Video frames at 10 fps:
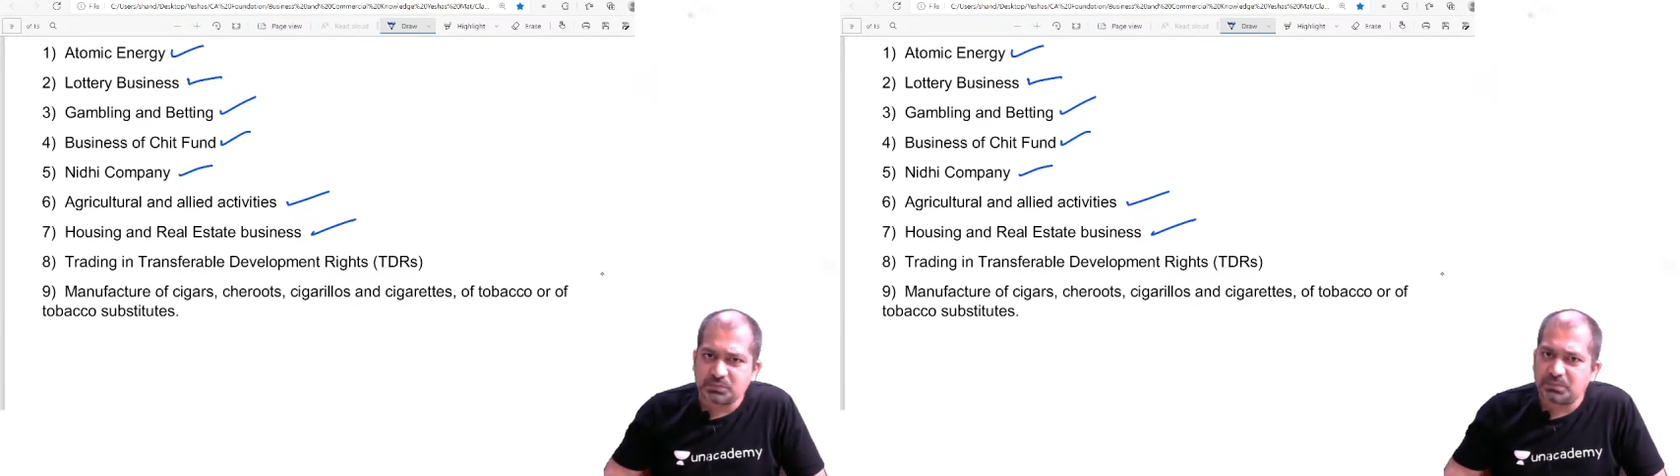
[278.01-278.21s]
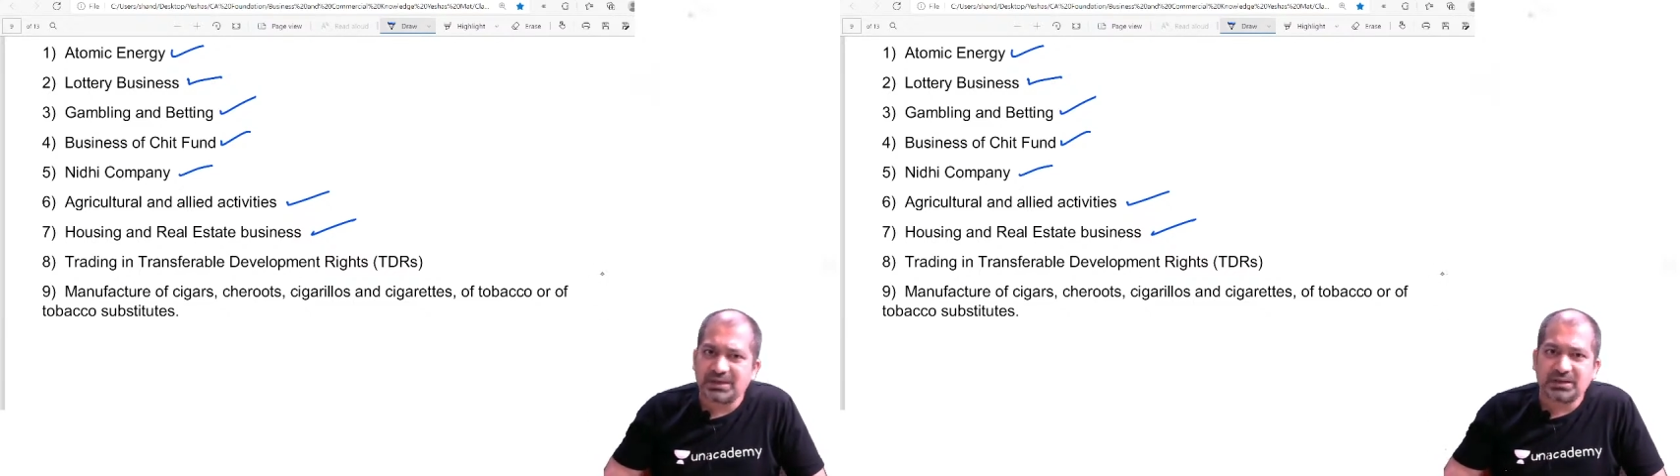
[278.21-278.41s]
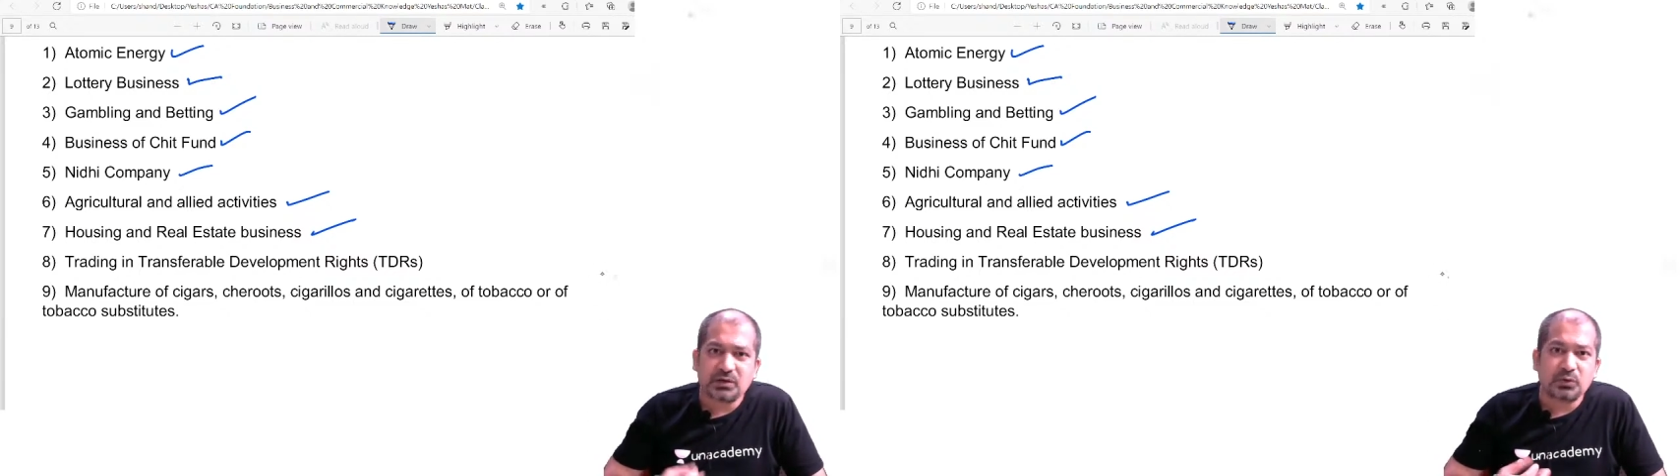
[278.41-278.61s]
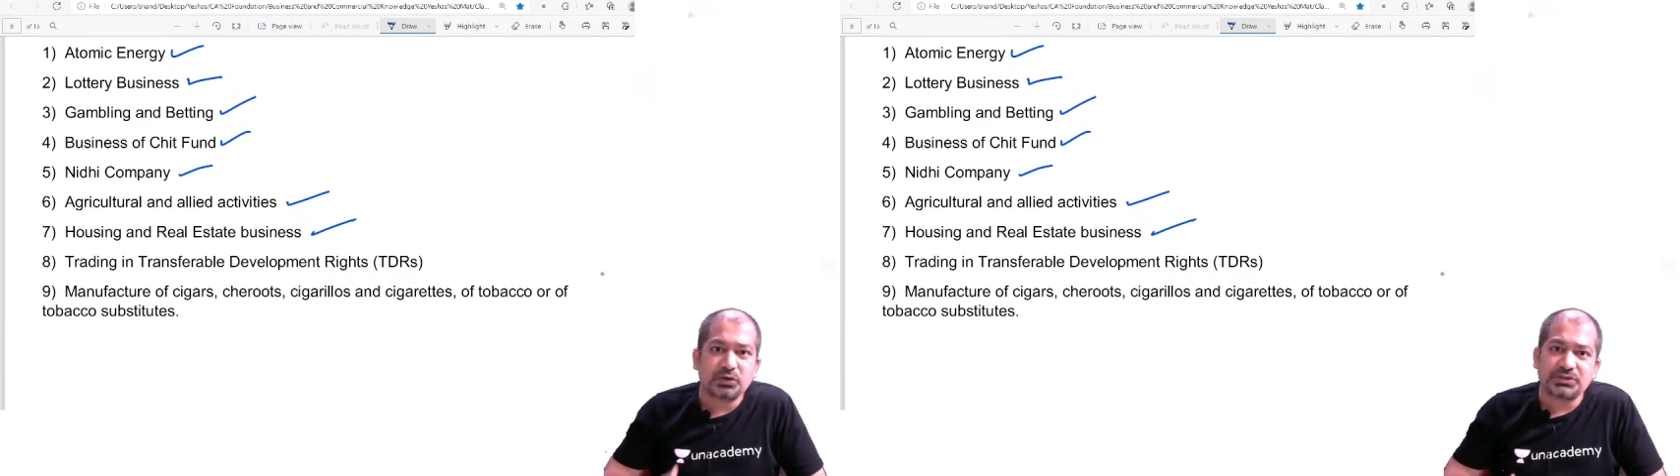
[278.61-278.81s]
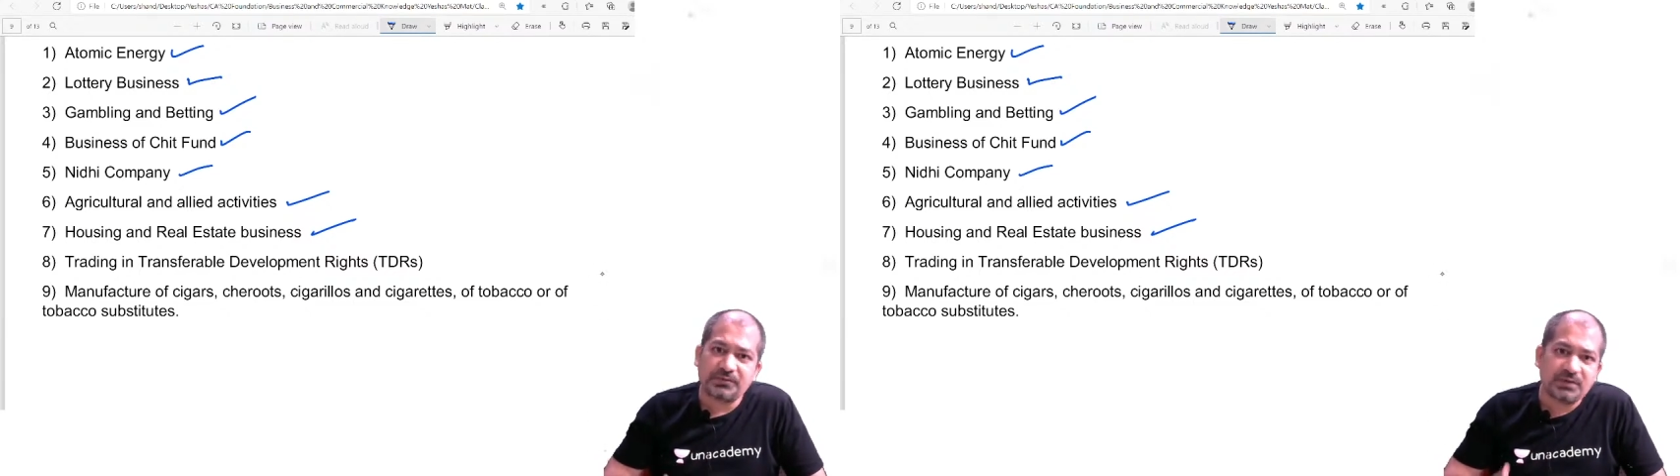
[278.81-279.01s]
but the
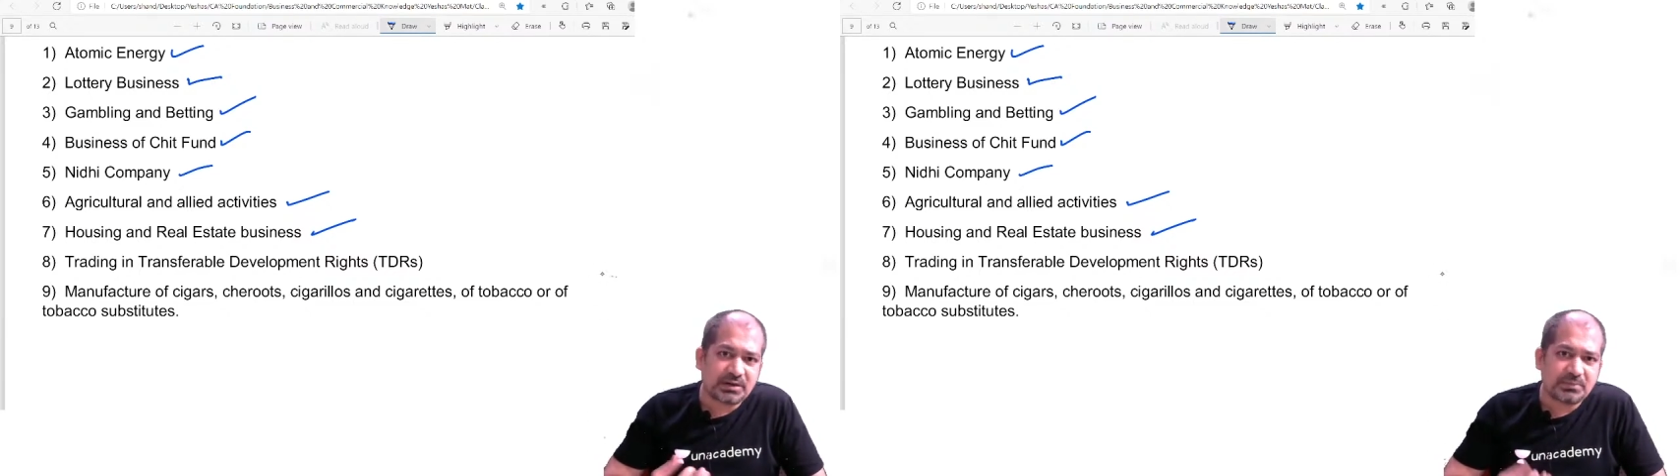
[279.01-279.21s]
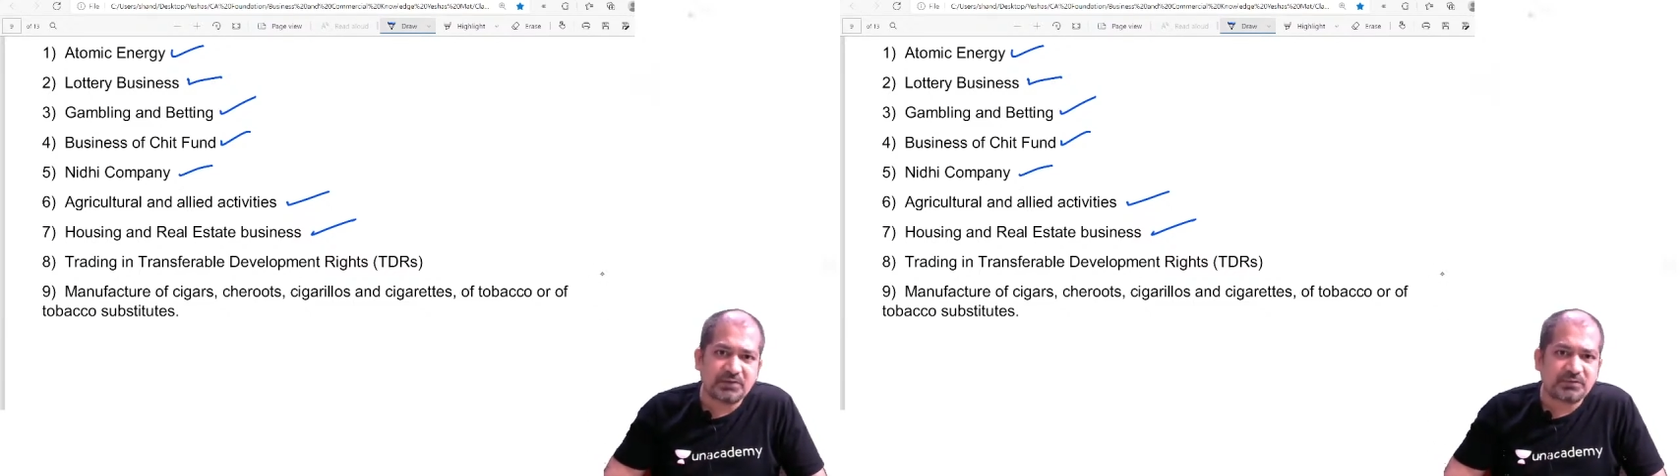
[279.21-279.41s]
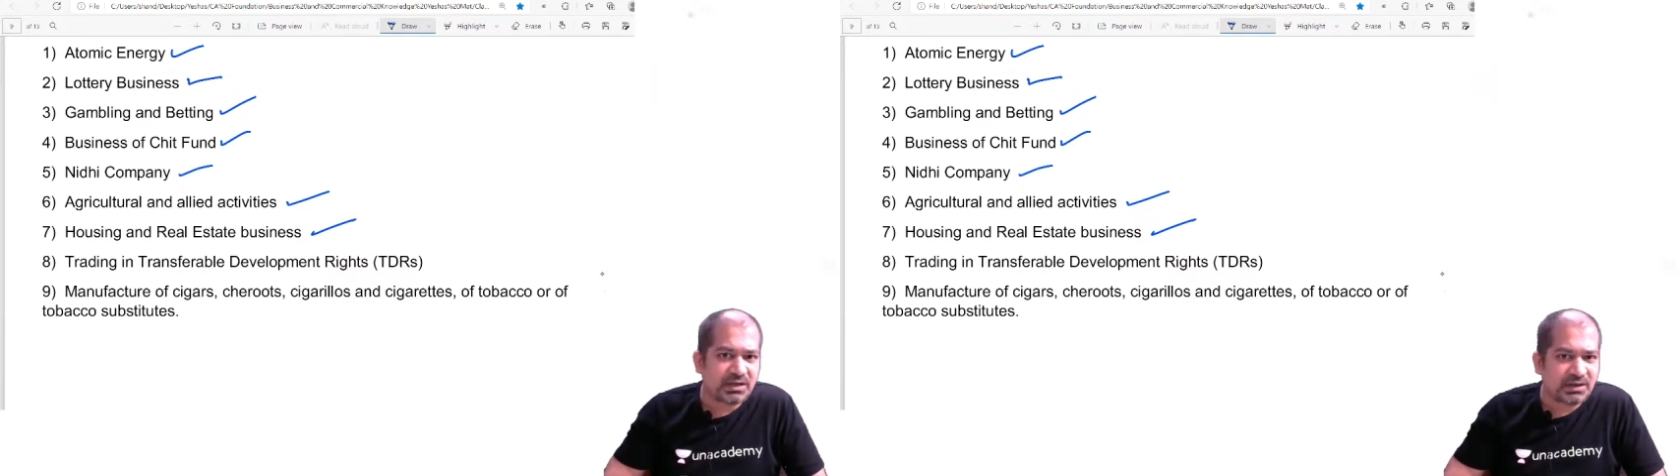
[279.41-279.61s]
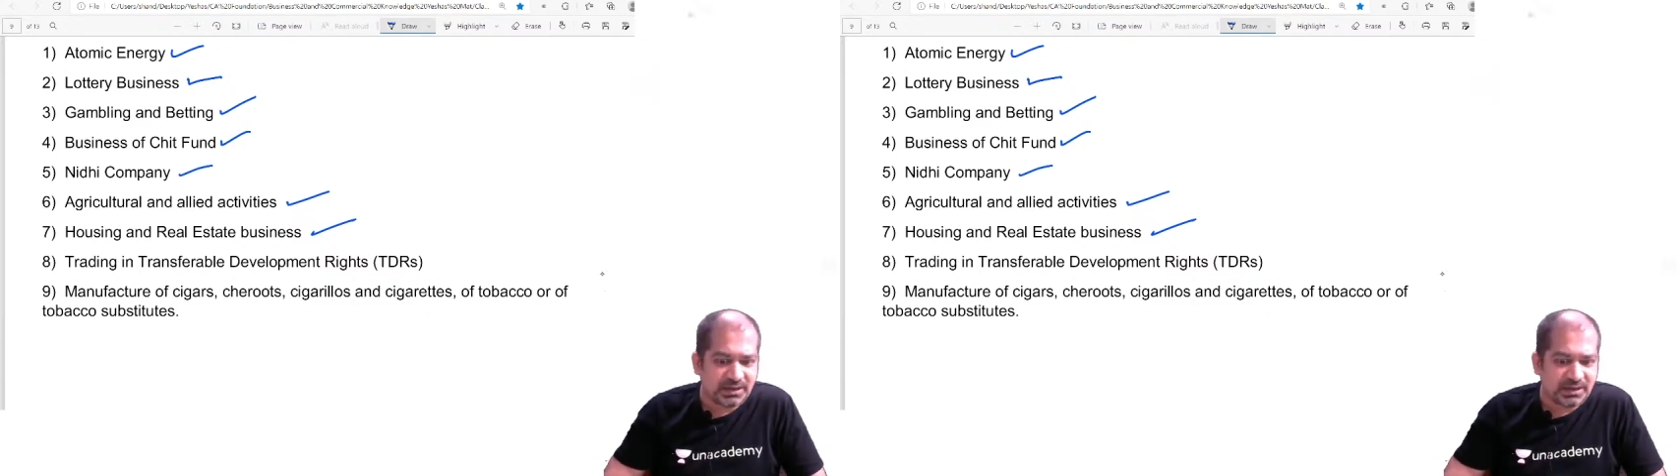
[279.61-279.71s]
ownership will remain with an